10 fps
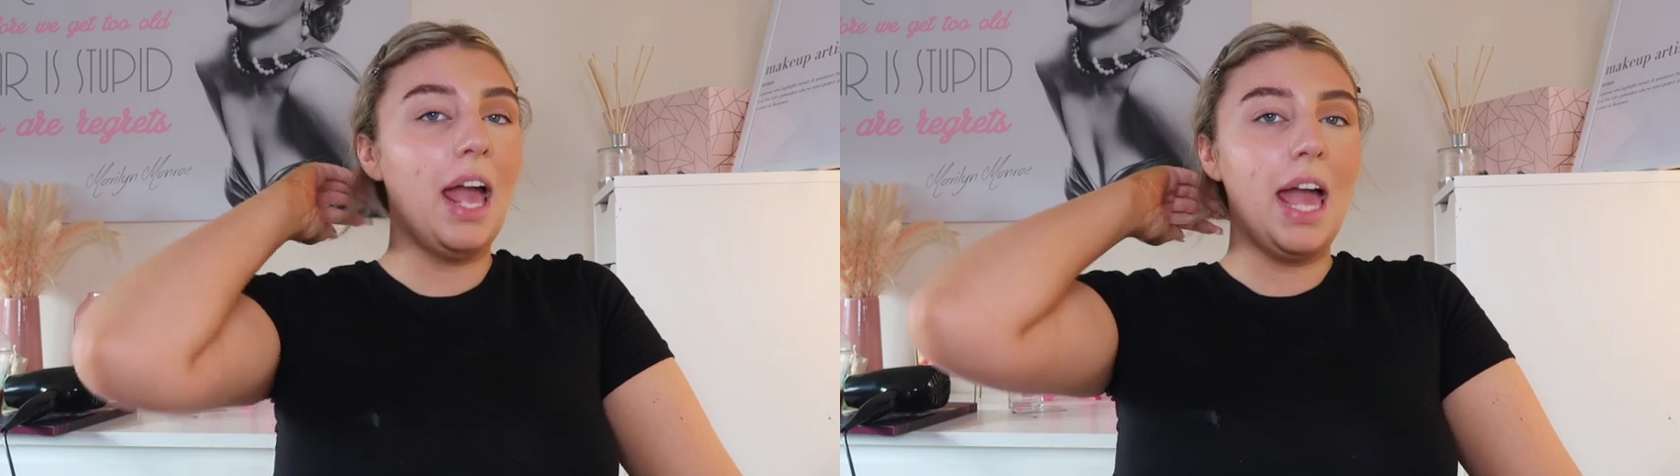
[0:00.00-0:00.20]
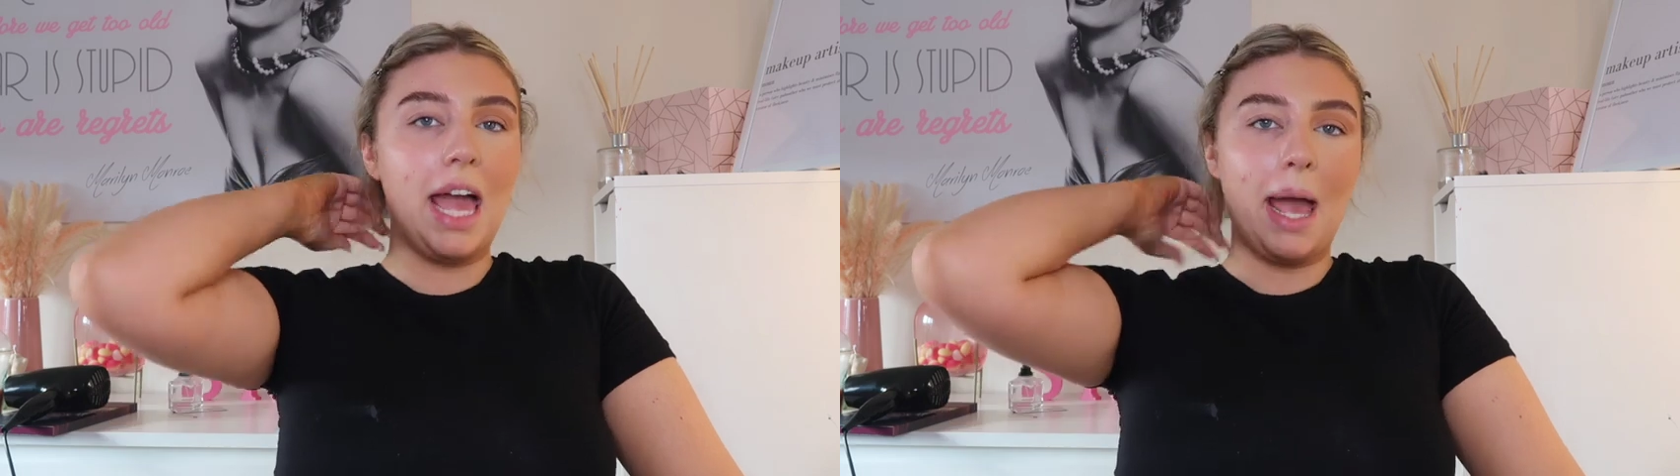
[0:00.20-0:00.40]

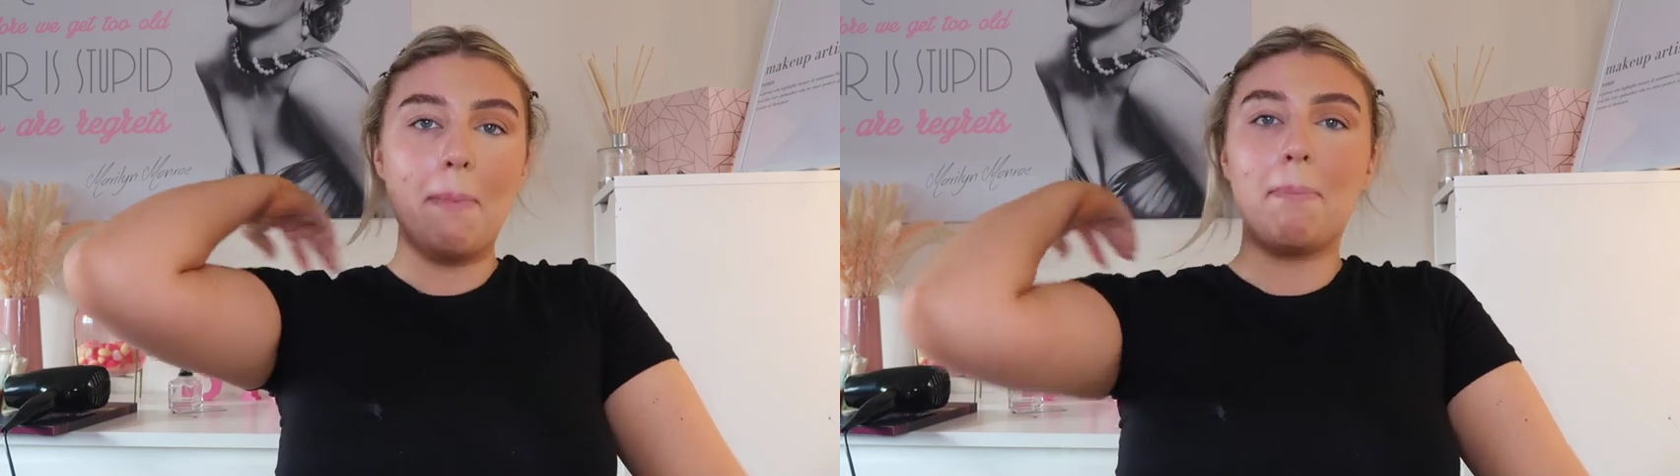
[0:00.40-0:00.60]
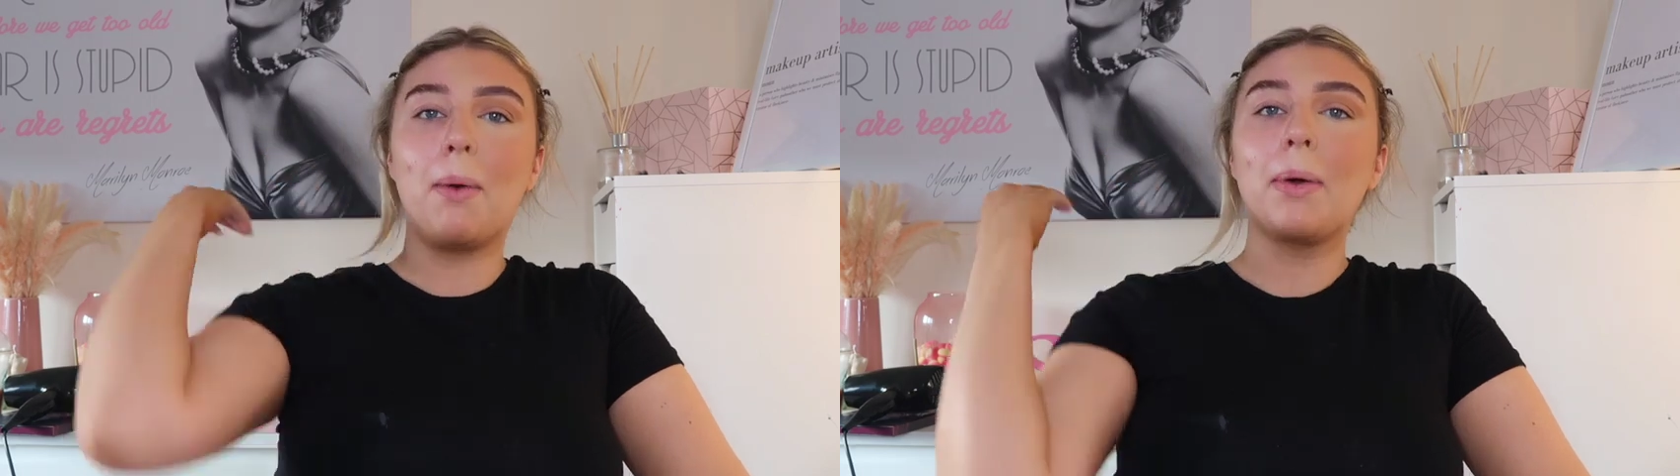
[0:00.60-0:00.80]

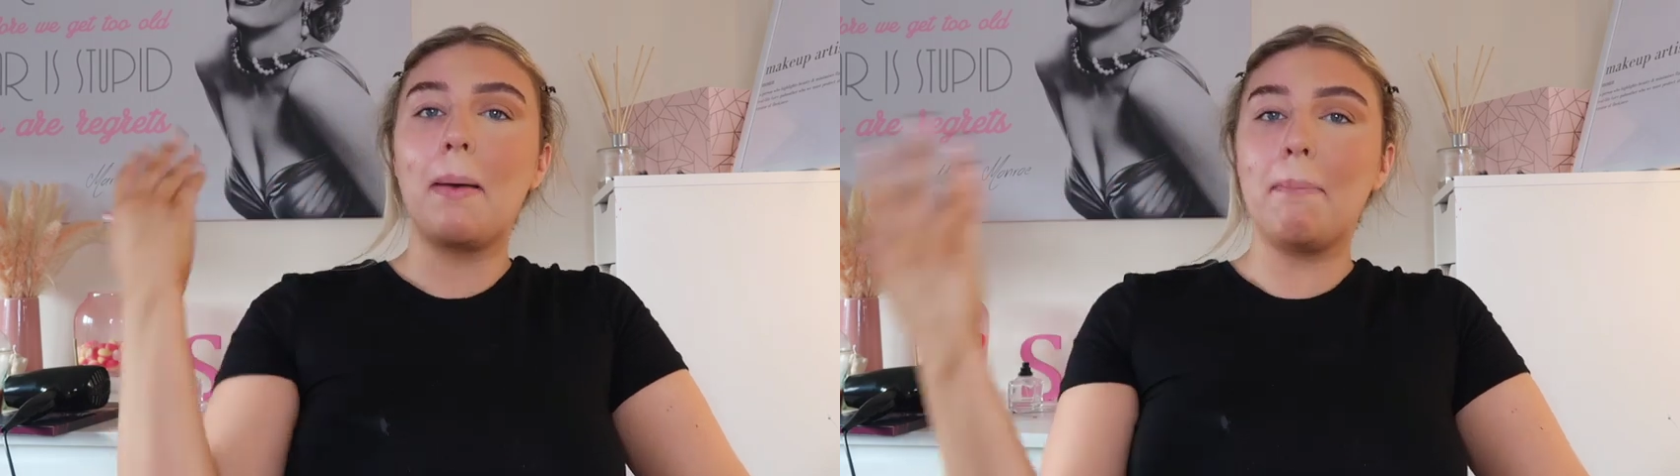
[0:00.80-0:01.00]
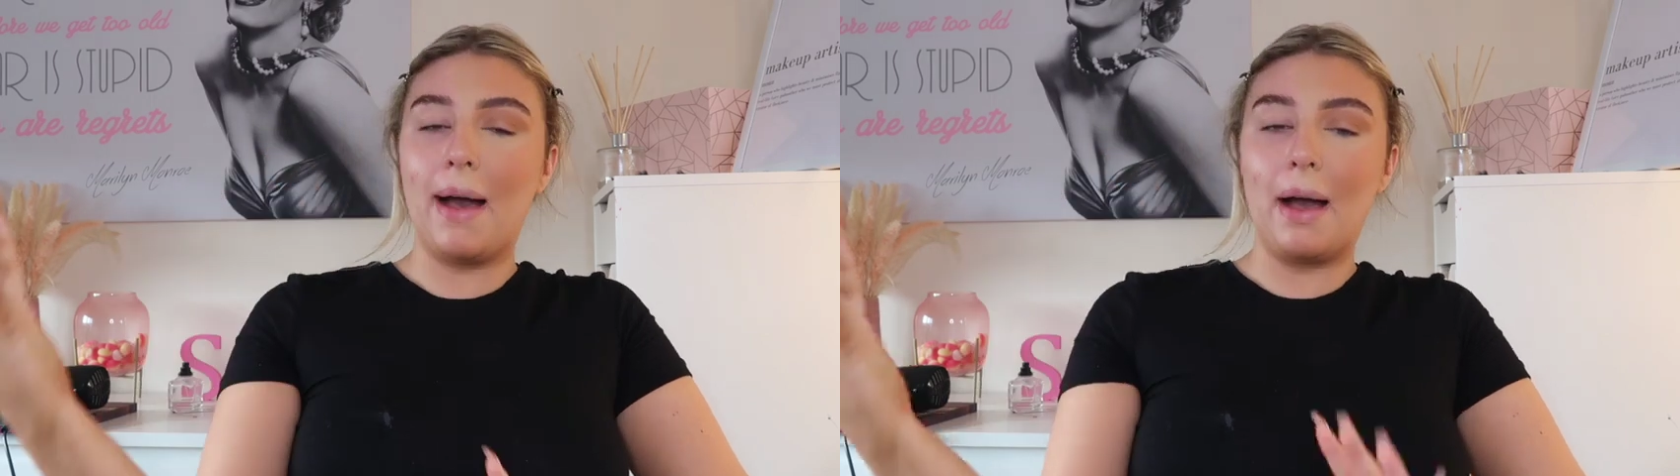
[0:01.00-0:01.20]
hair, but we are
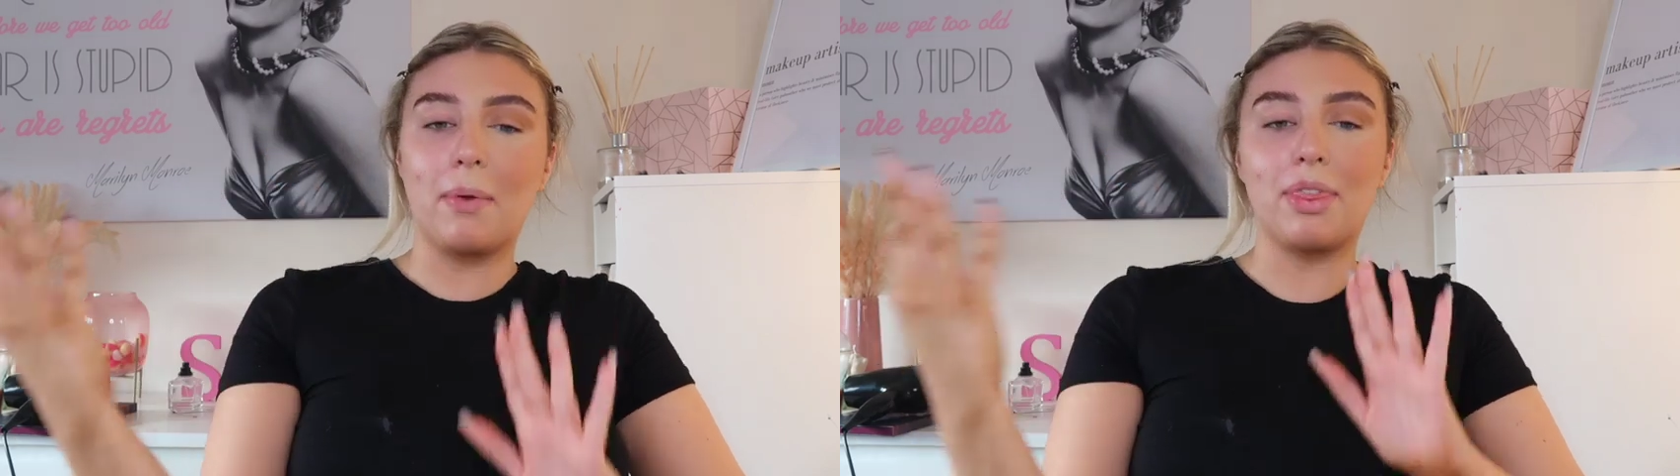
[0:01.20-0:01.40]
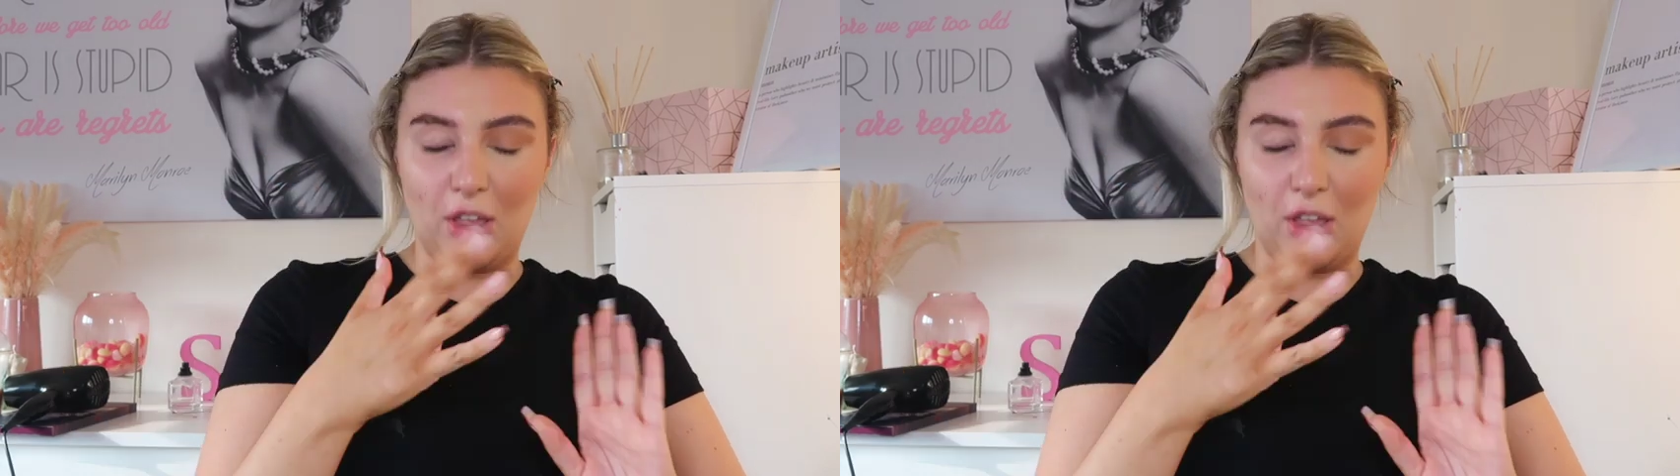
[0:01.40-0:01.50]
back with